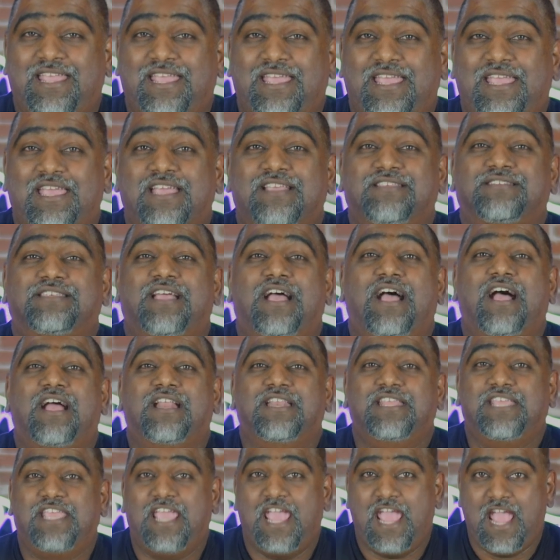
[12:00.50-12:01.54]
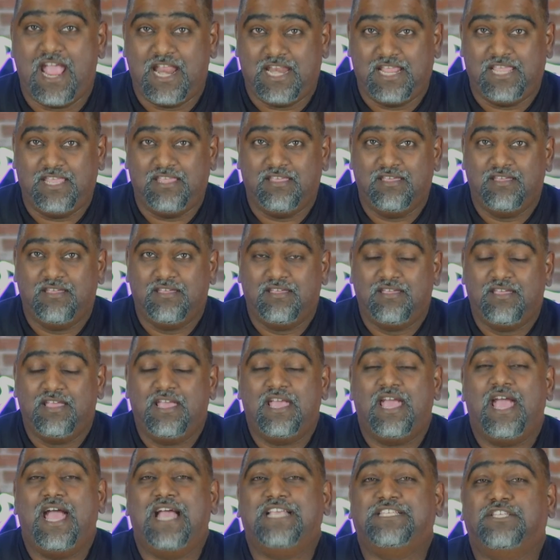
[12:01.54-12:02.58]
is uncanny.
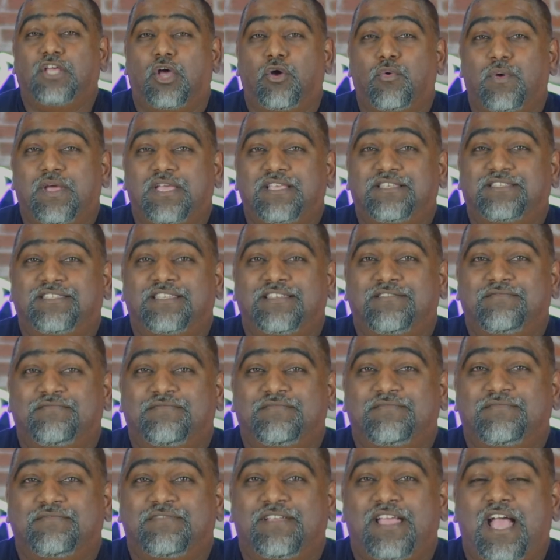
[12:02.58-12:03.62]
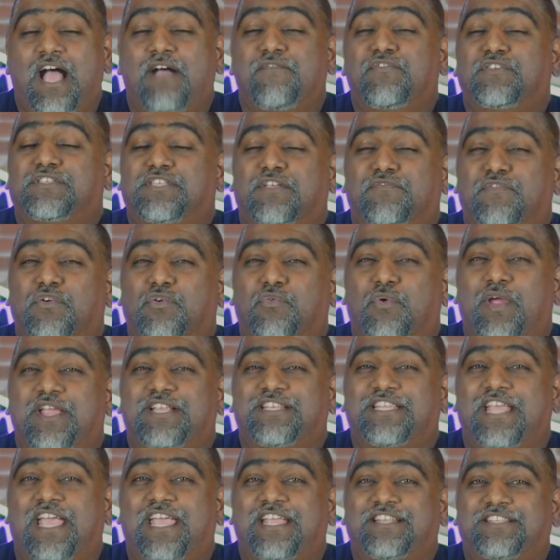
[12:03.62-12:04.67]
As always, have yourself a
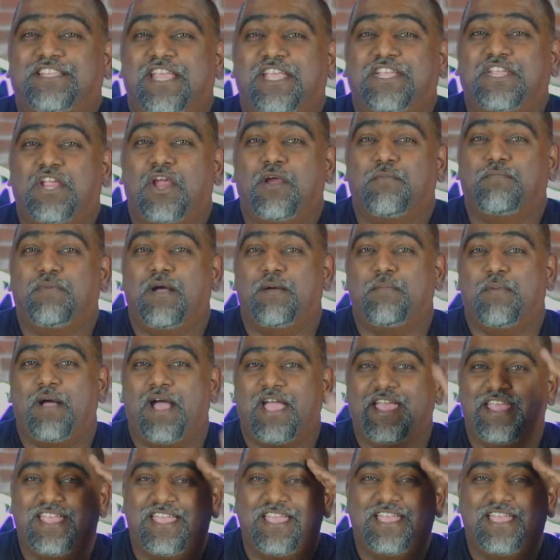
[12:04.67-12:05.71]
great day. Take care. Bye-bye.